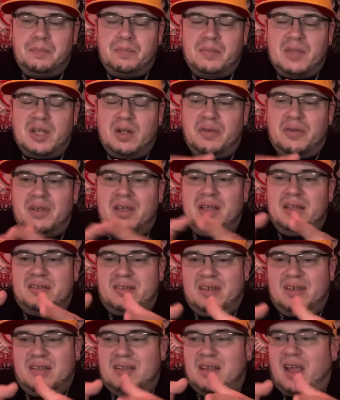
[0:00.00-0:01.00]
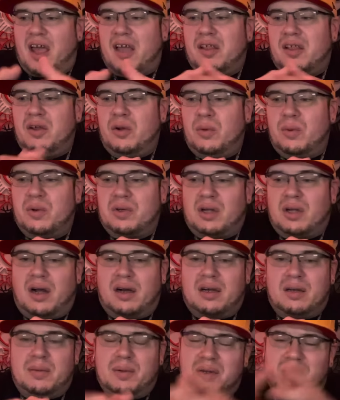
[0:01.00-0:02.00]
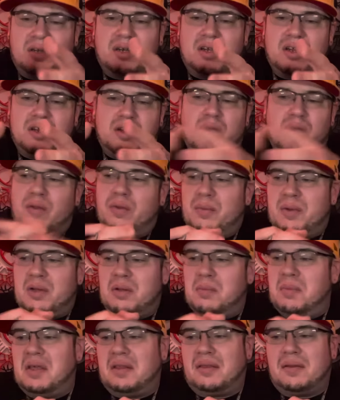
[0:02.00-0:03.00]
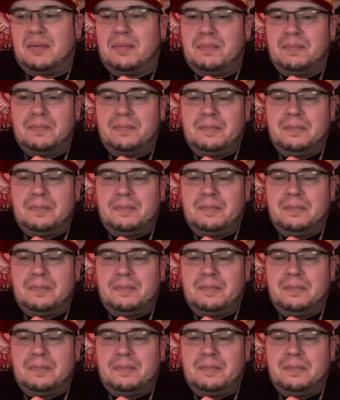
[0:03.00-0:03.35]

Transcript: It's exactly who we're talking about. You're going to know them when you meet them.